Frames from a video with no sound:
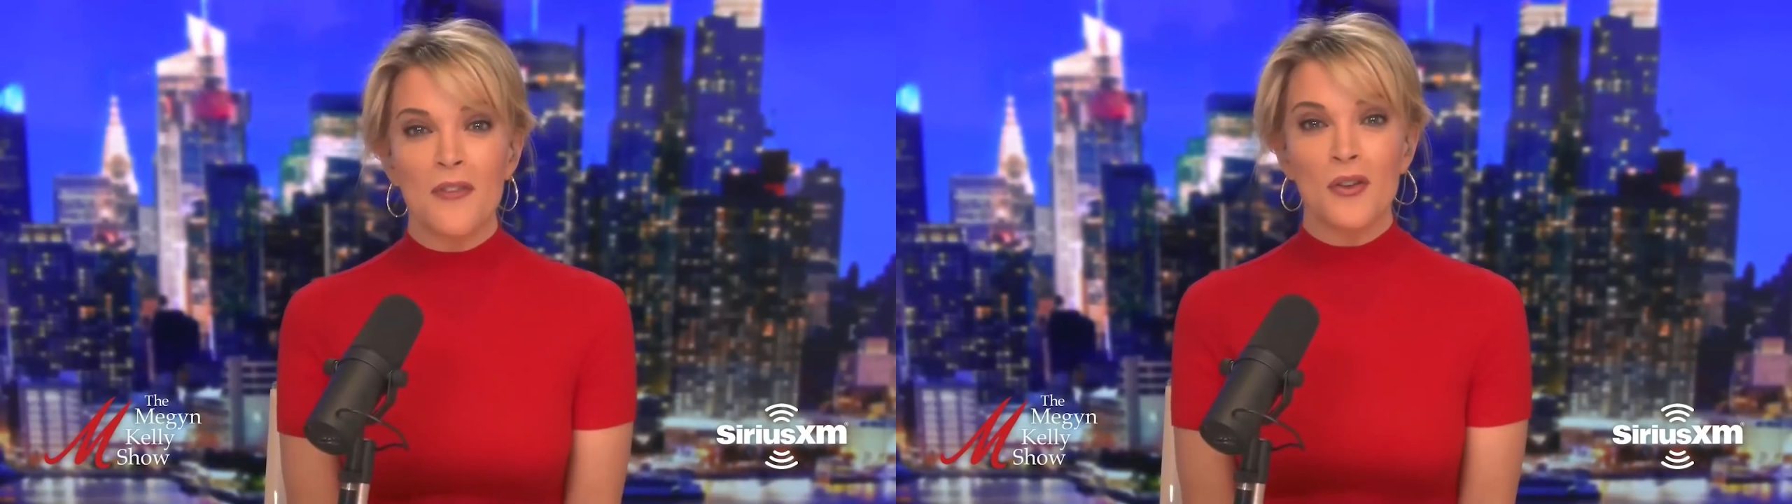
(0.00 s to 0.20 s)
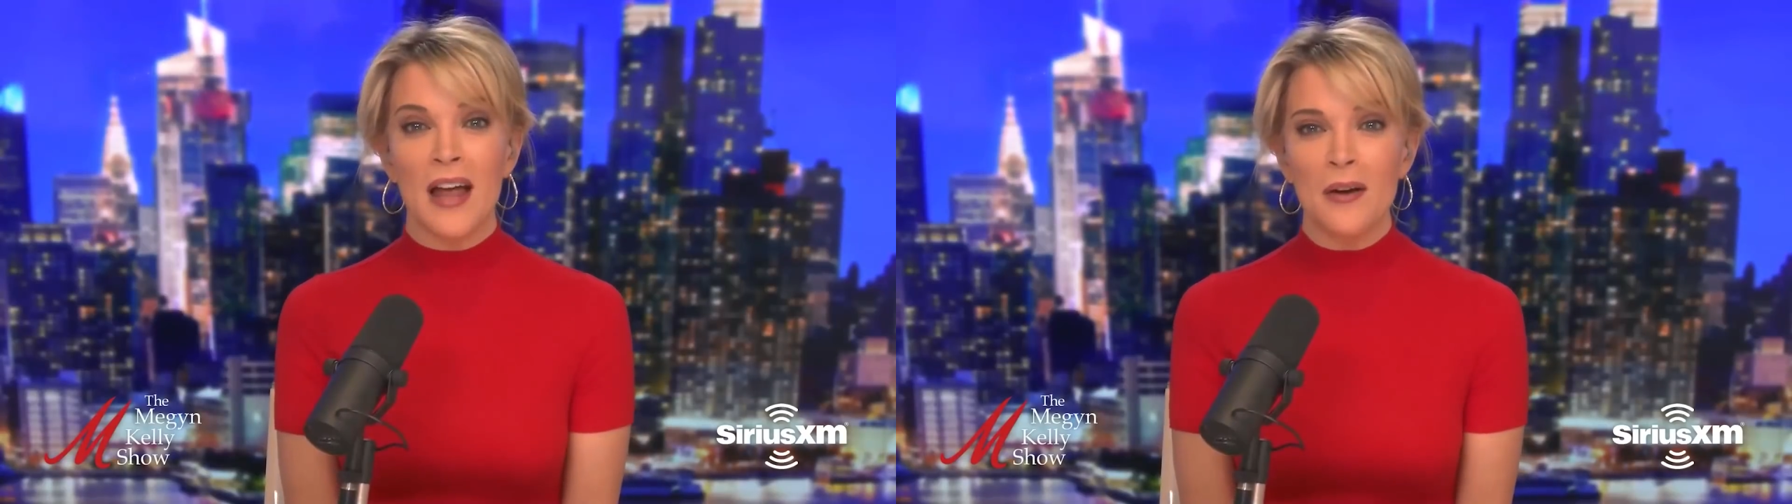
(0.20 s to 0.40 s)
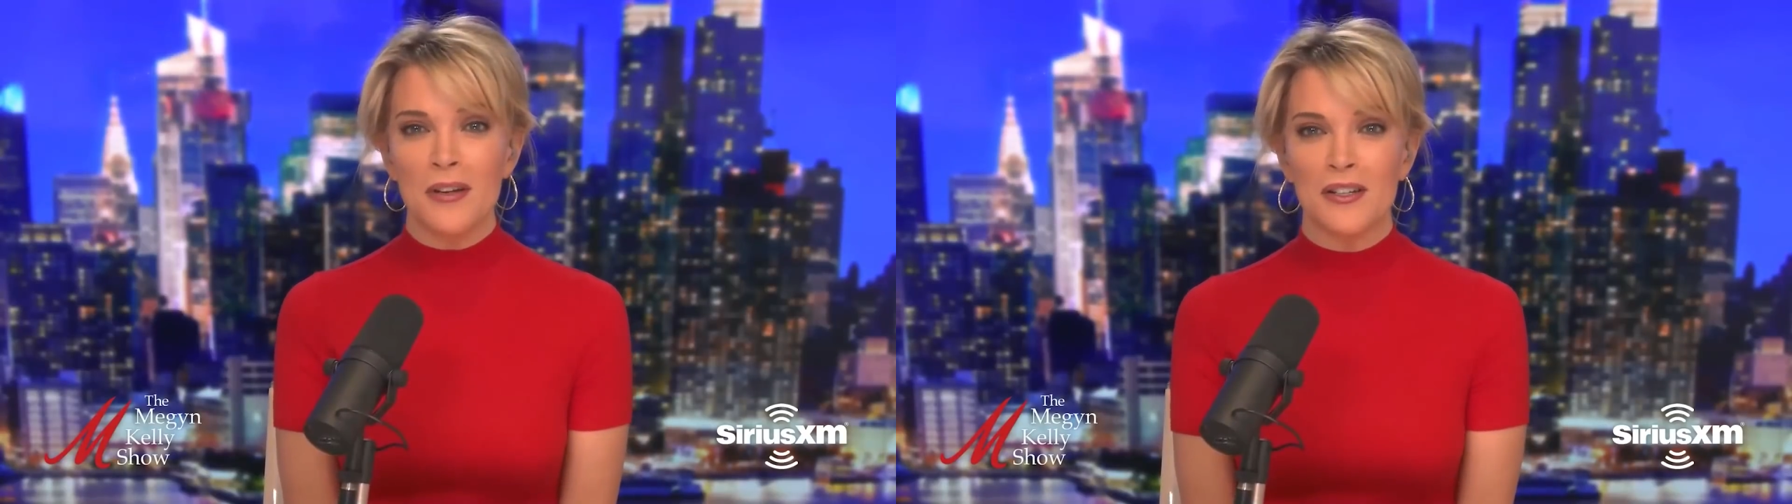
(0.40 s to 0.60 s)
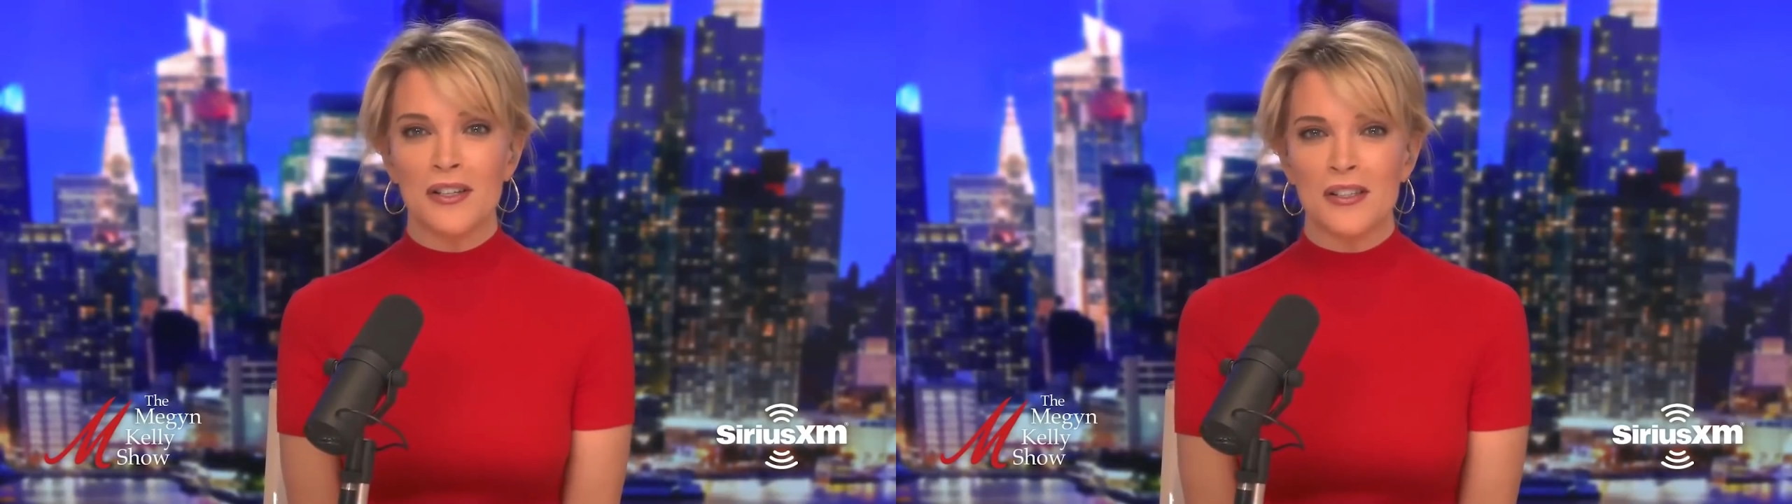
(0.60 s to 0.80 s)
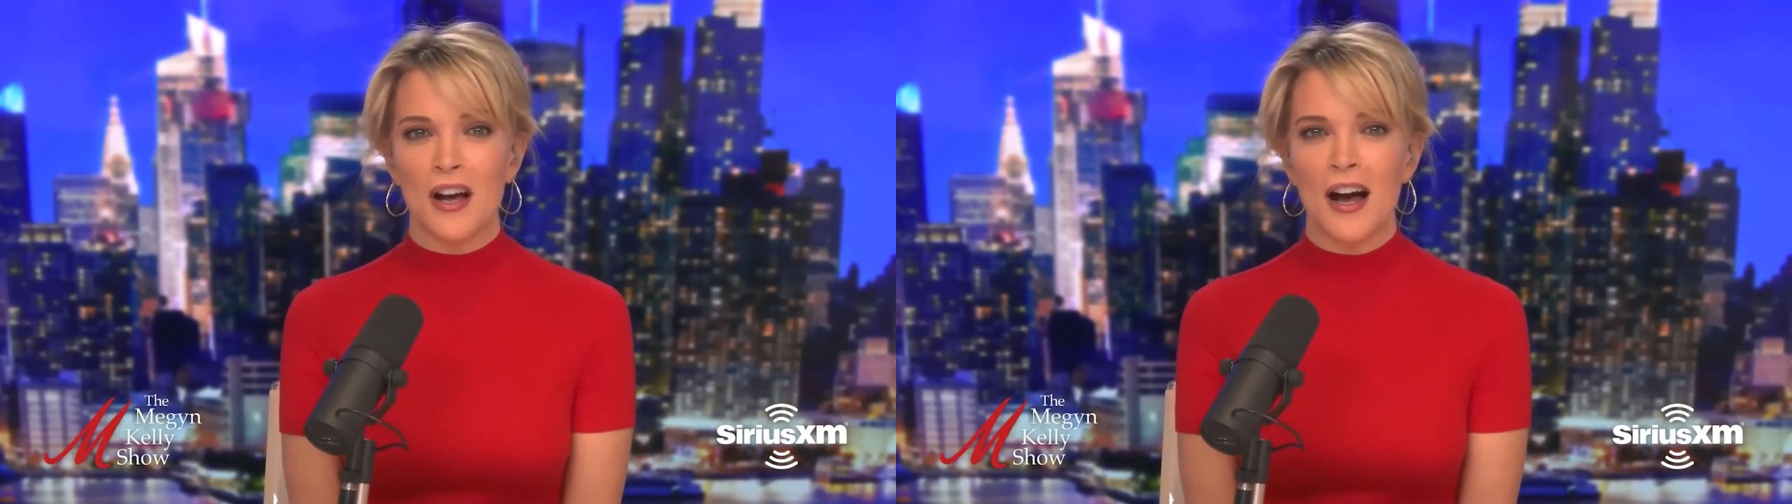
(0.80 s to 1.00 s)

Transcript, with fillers: If you like what you just saw,